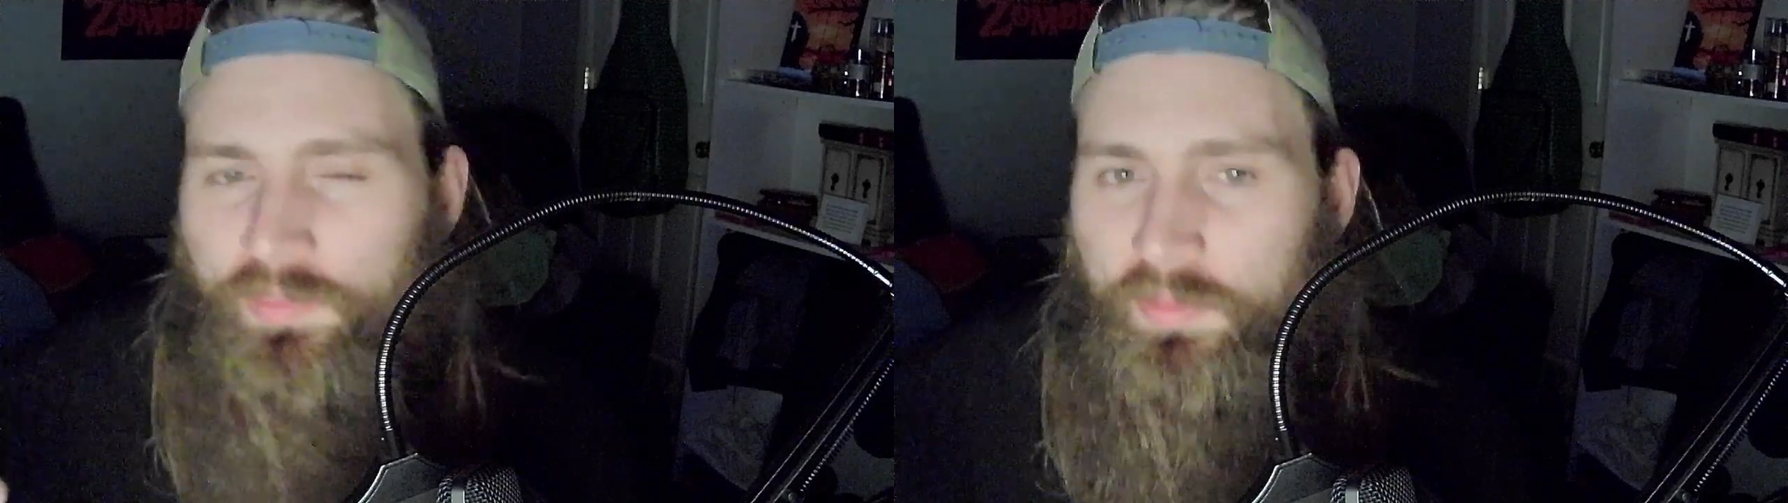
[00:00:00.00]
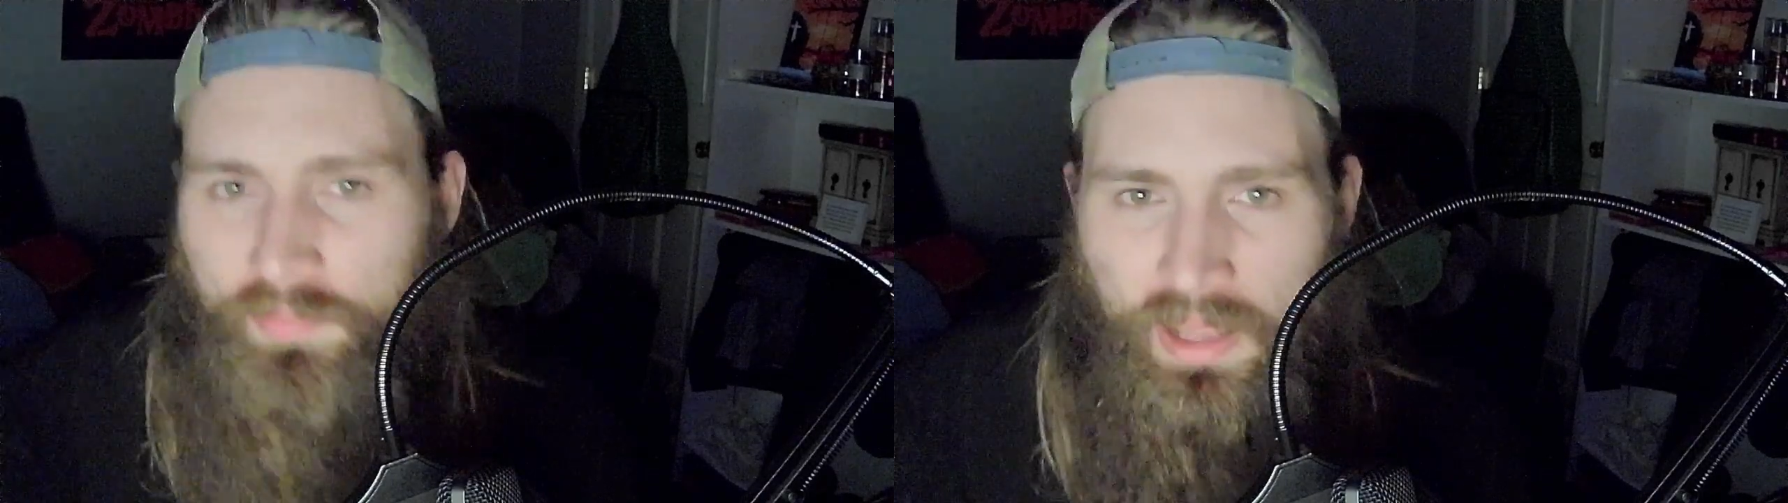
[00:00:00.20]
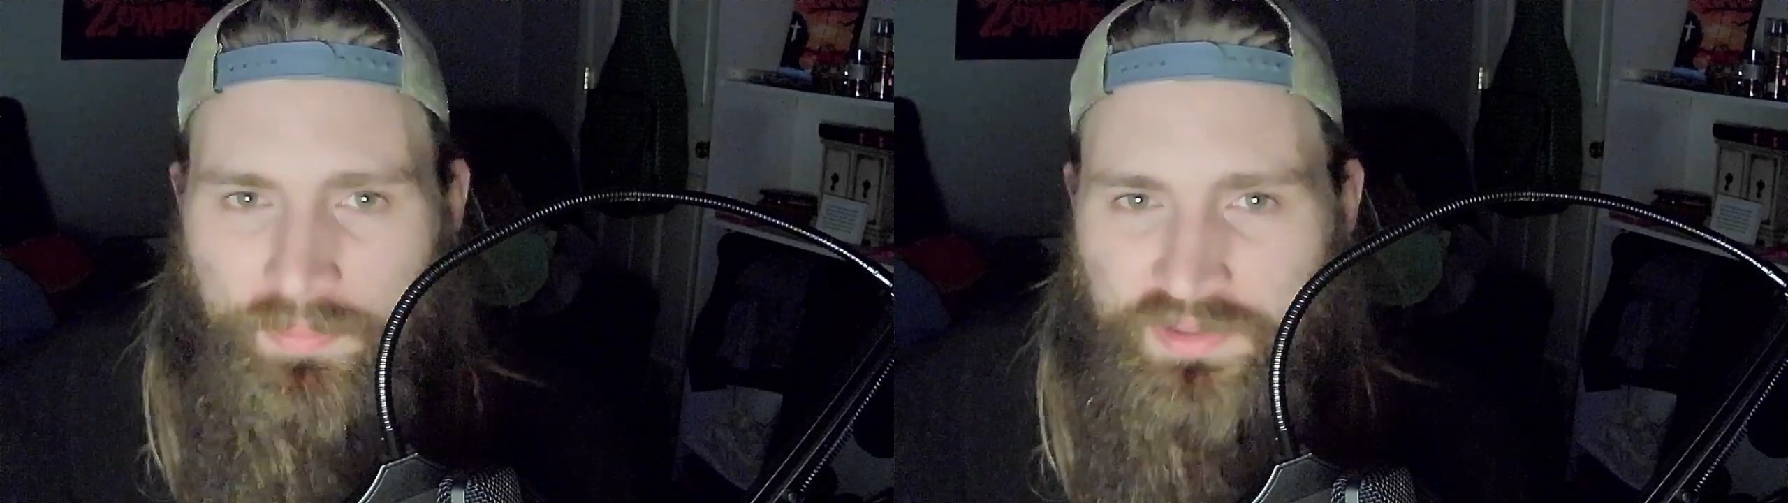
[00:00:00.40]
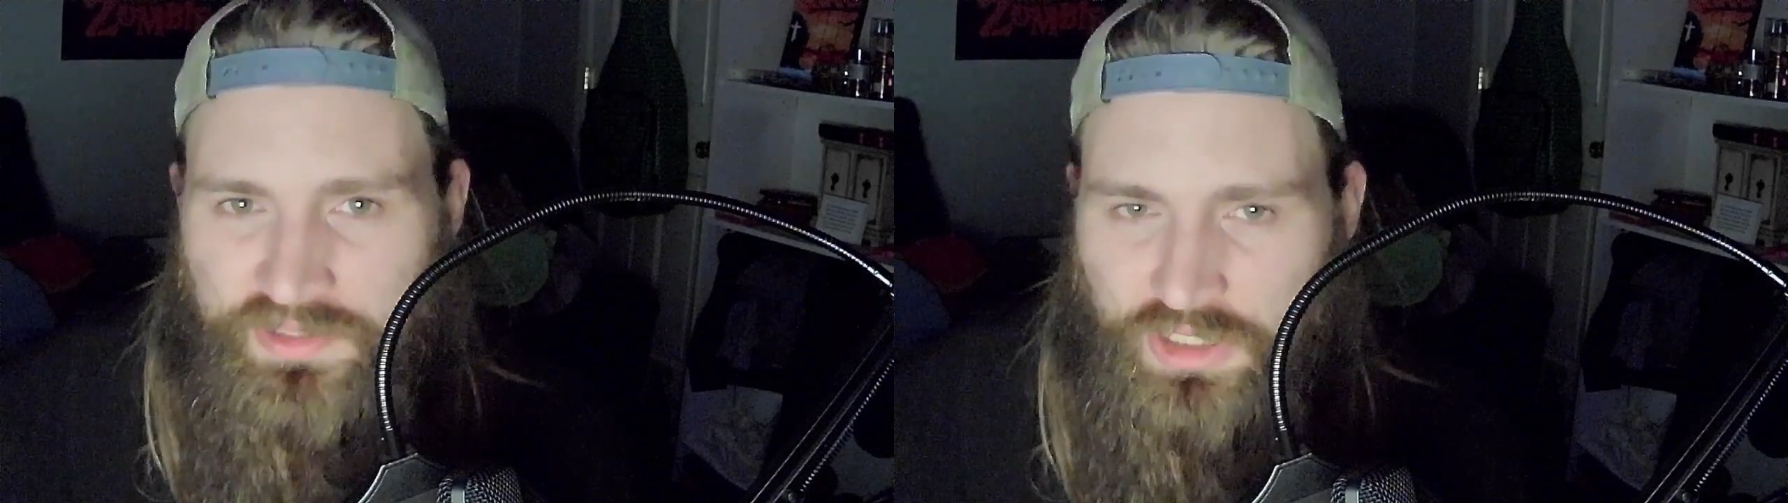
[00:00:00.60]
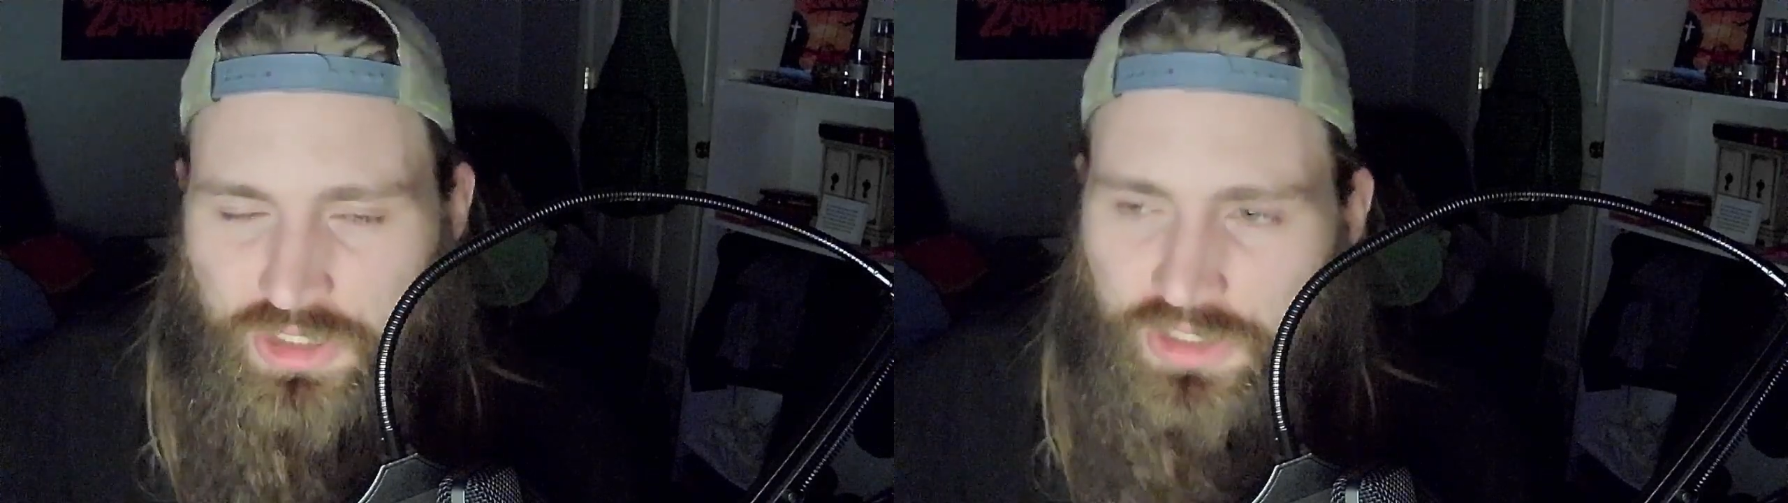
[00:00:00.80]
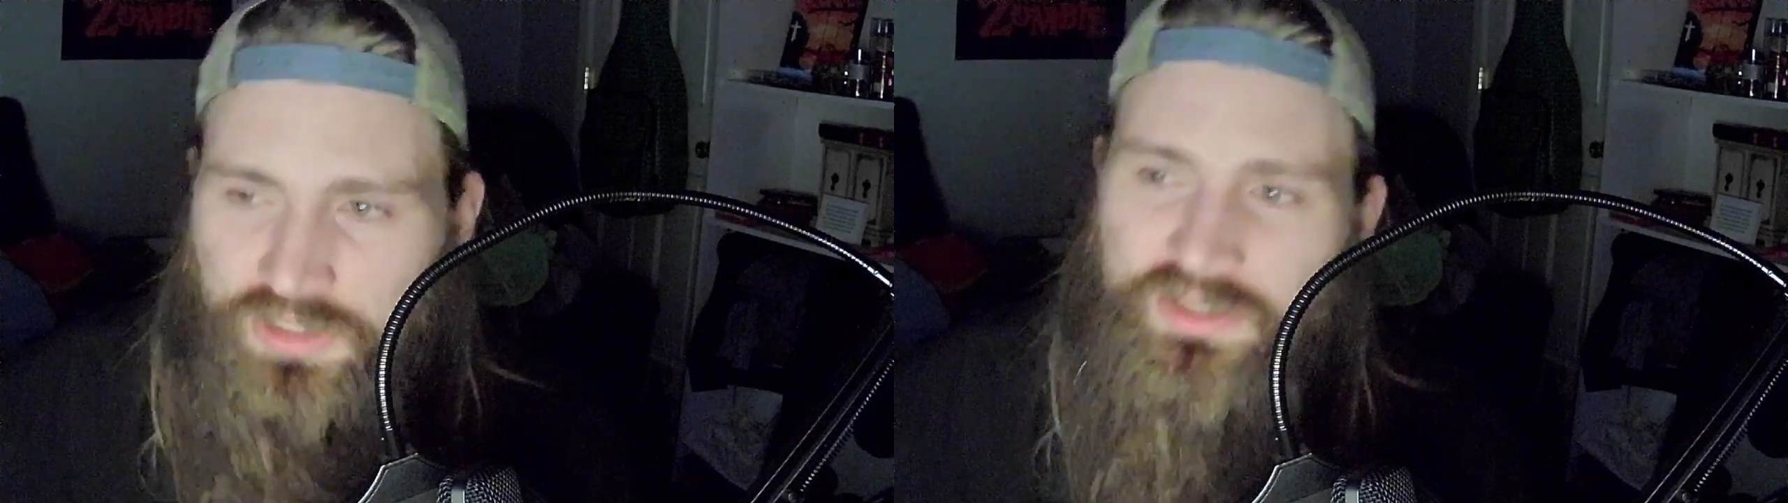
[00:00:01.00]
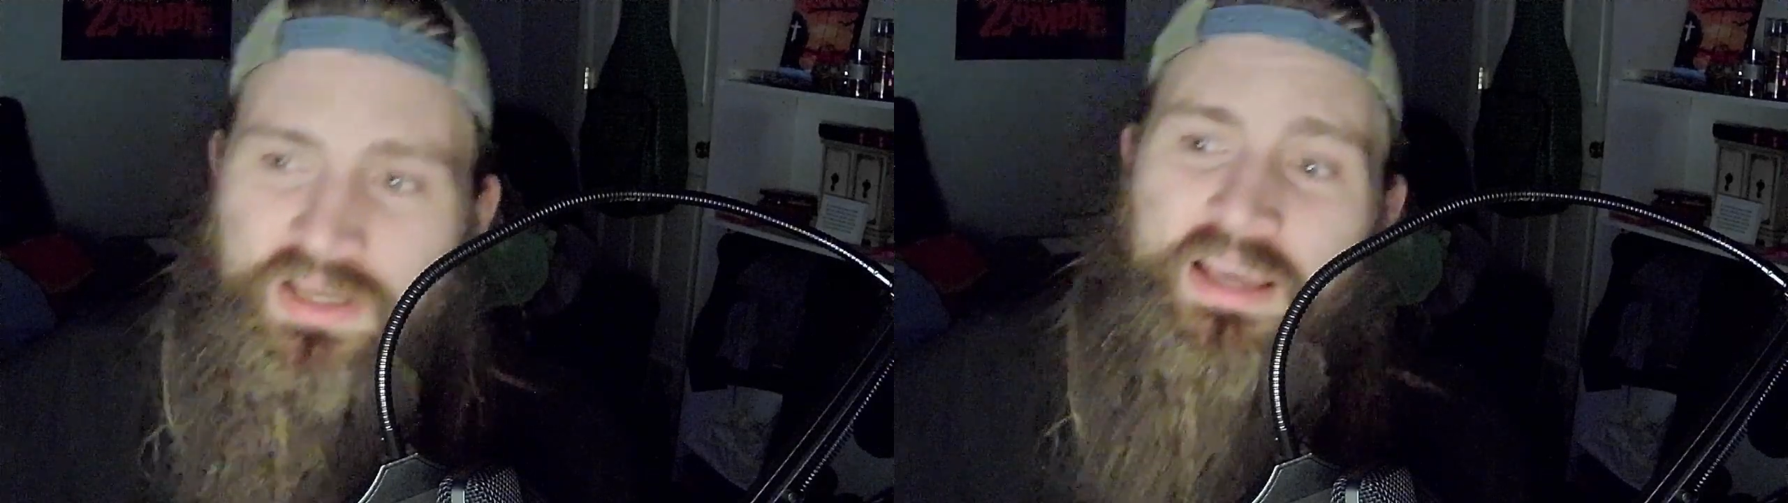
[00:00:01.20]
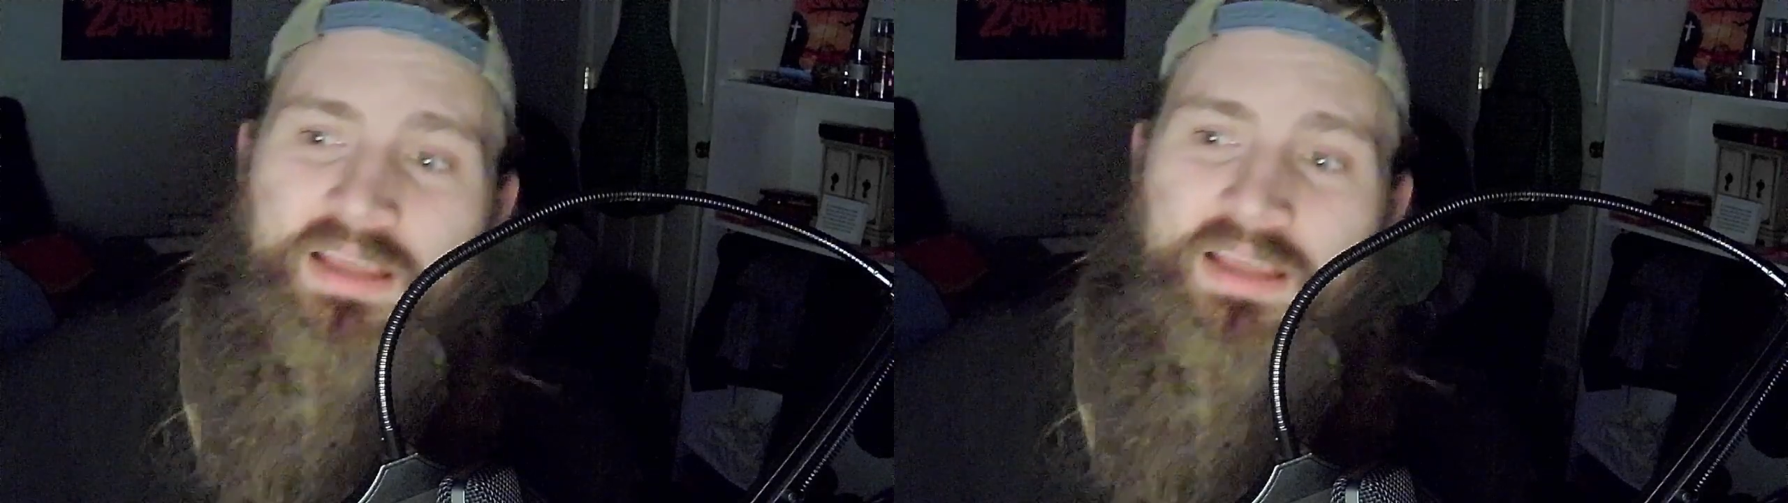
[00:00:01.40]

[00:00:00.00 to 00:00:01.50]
in bad positions.